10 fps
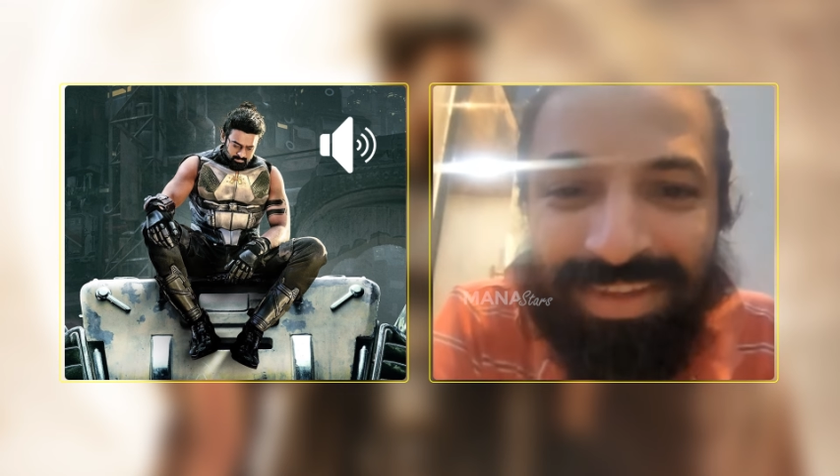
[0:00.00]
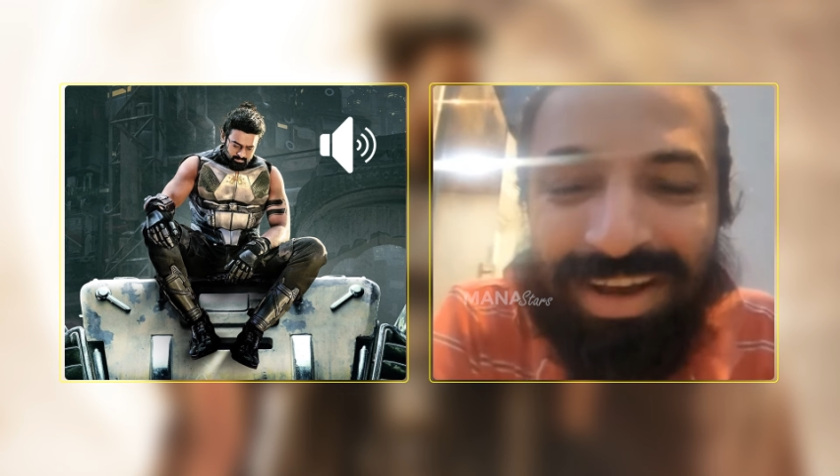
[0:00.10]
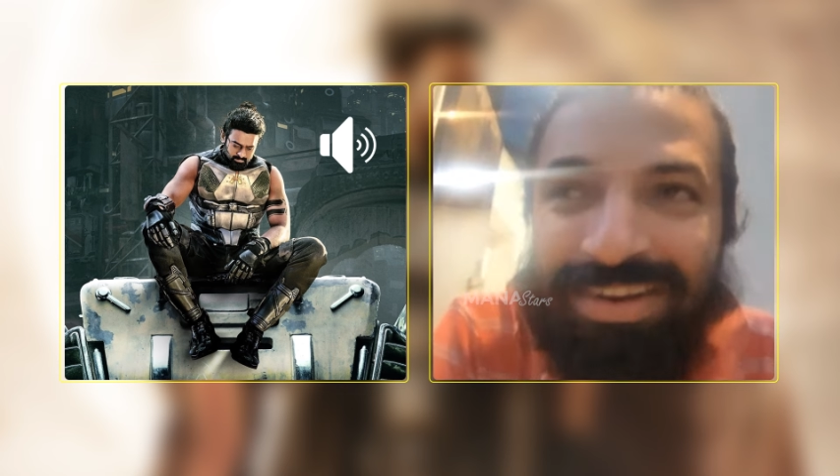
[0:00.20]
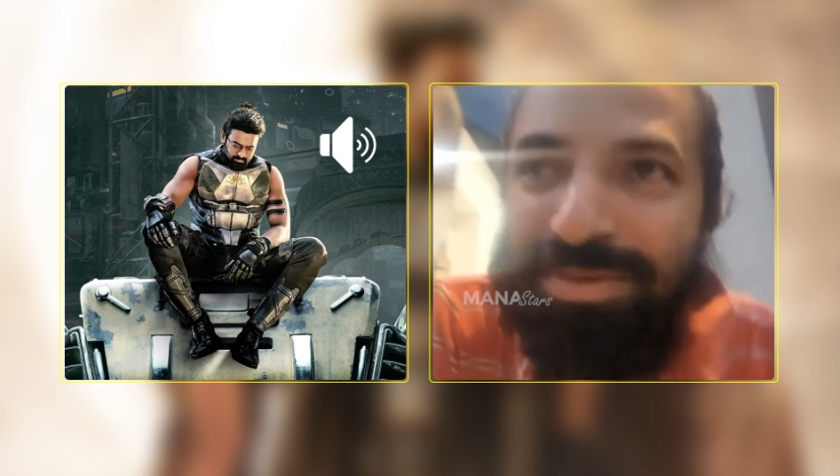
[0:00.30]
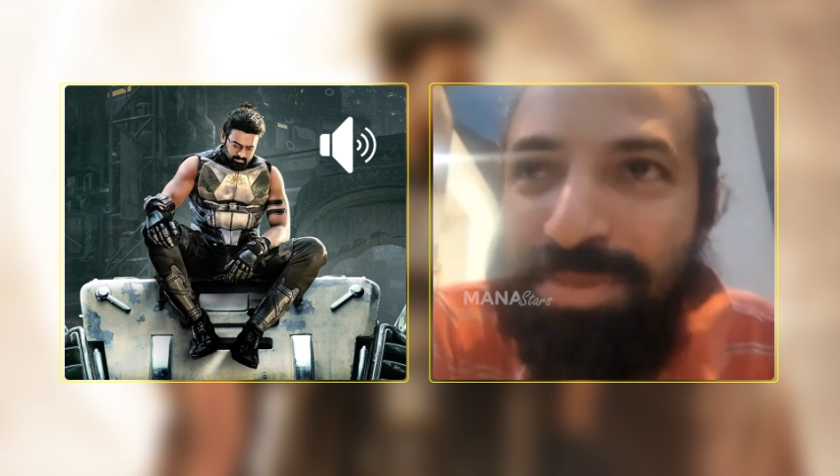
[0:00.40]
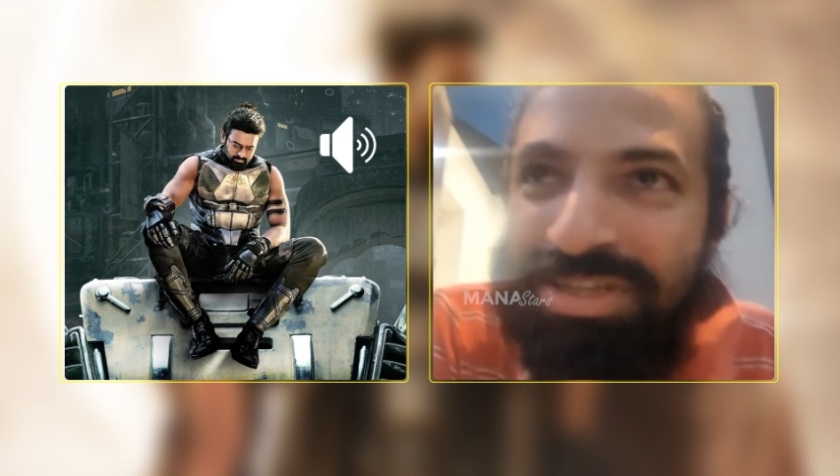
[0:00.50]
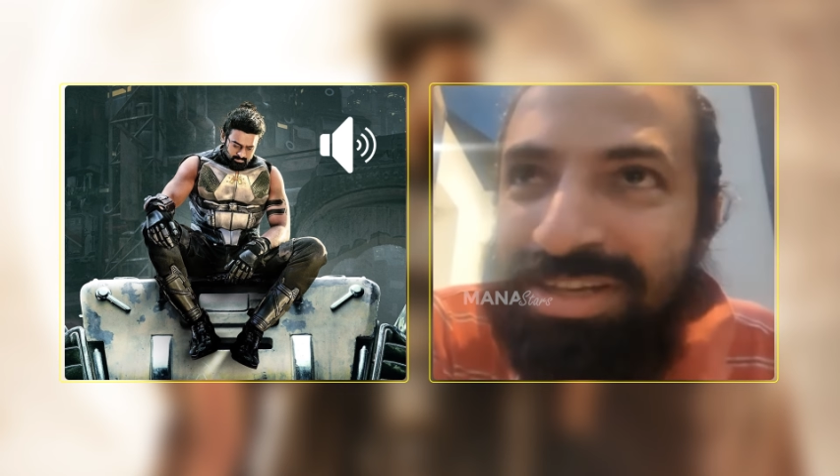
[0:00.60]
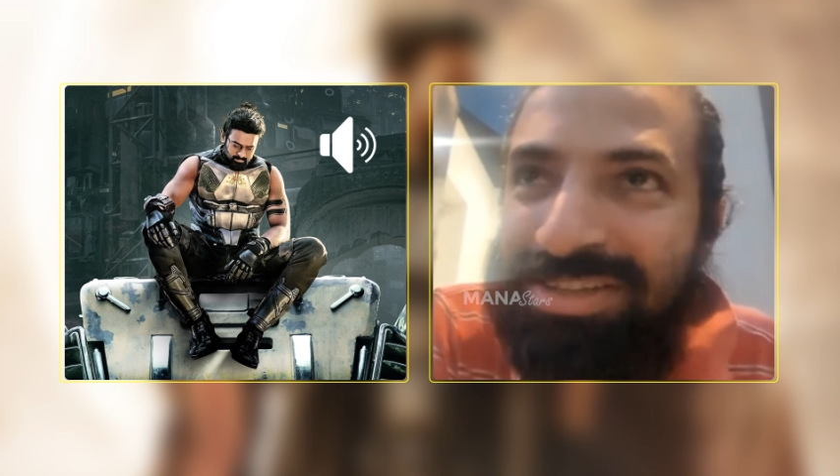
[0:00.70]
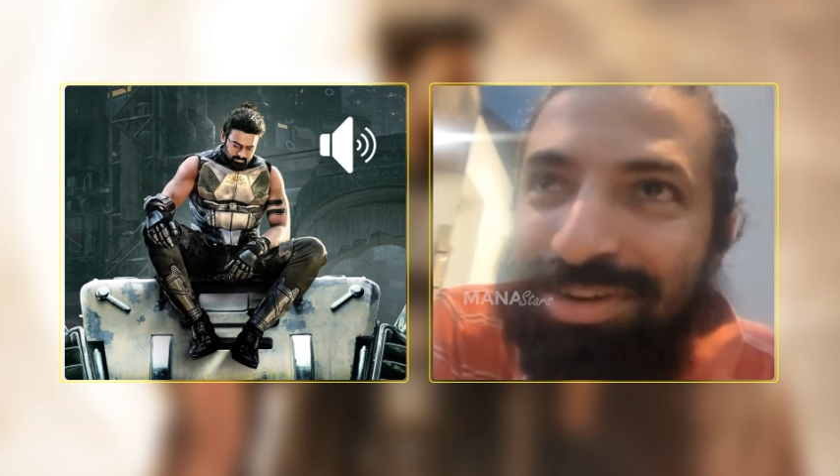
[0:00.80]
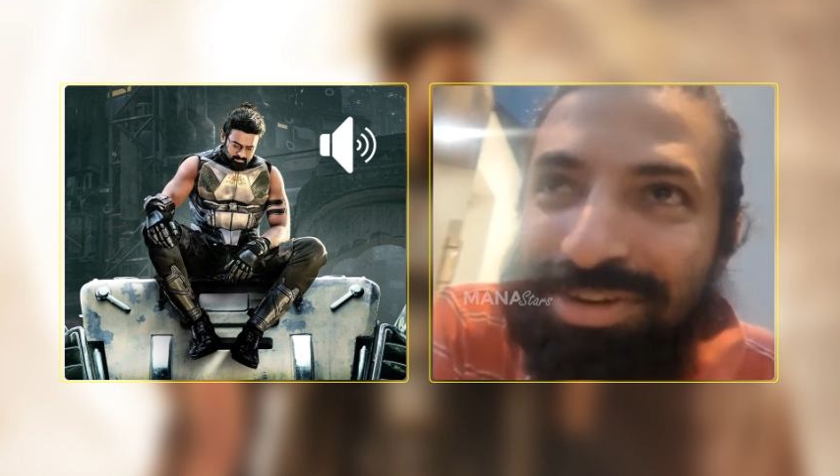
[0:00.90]
The
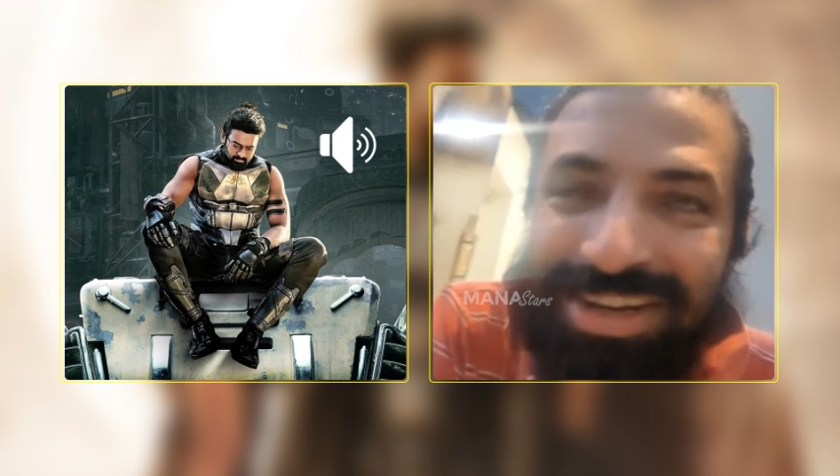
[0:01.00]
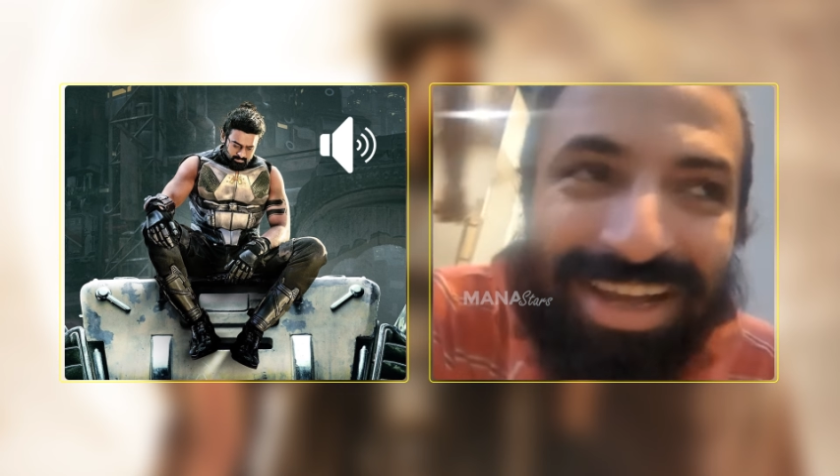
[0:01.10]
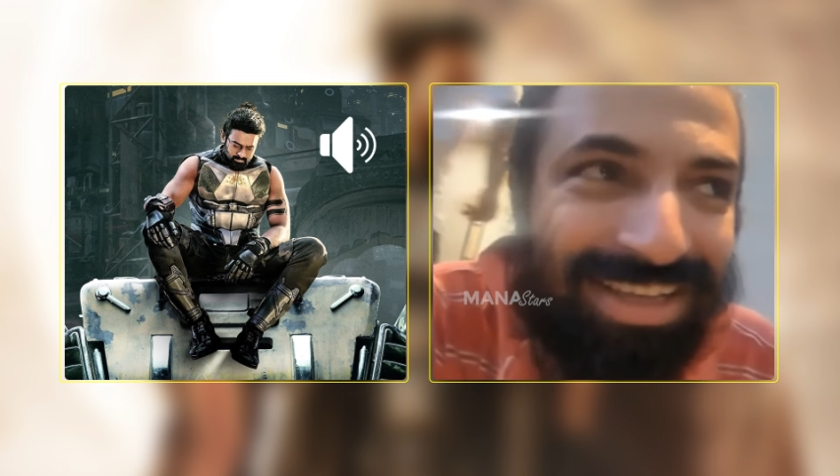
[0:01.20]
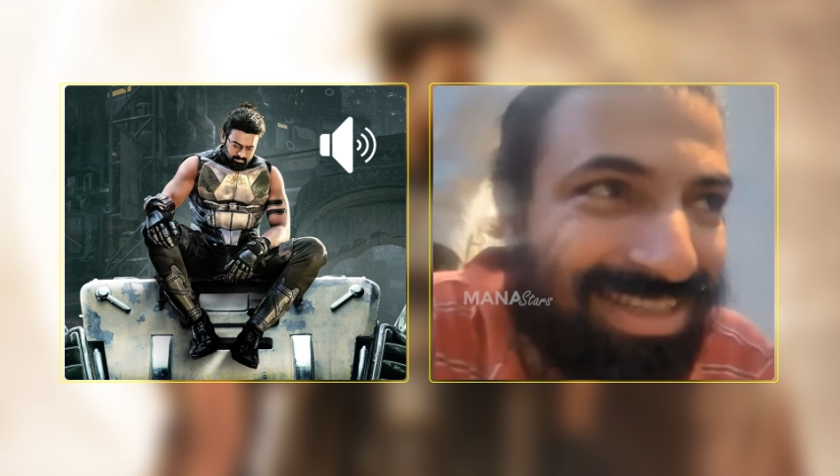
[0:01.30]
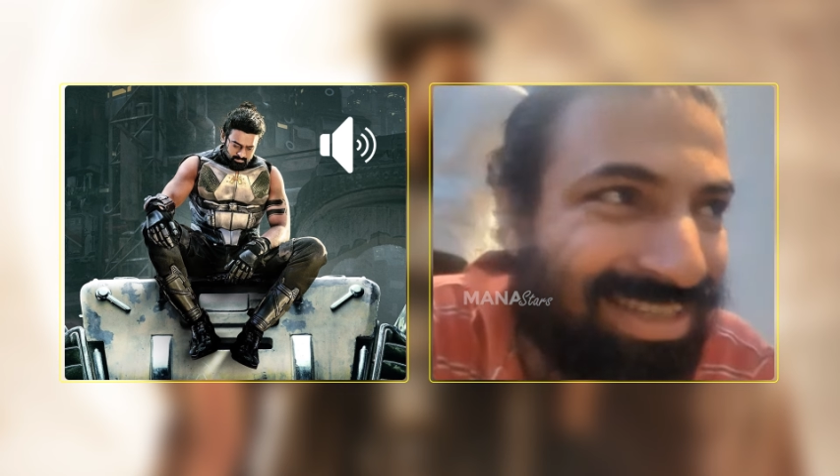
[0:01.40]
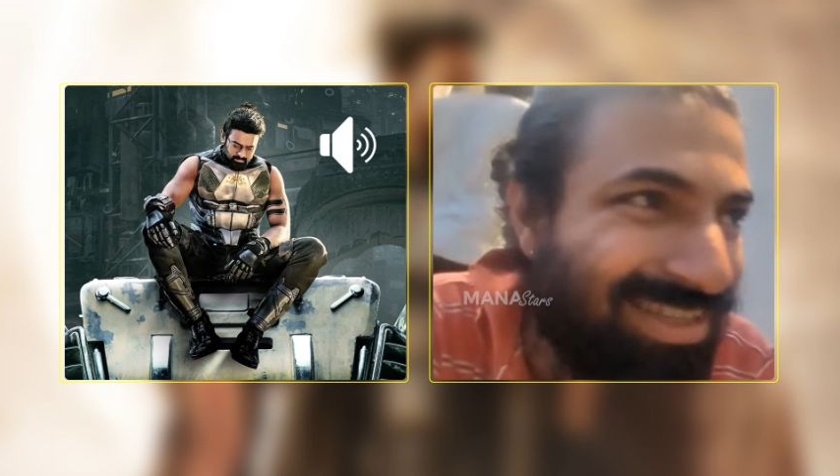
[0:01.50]
confirmation is out there.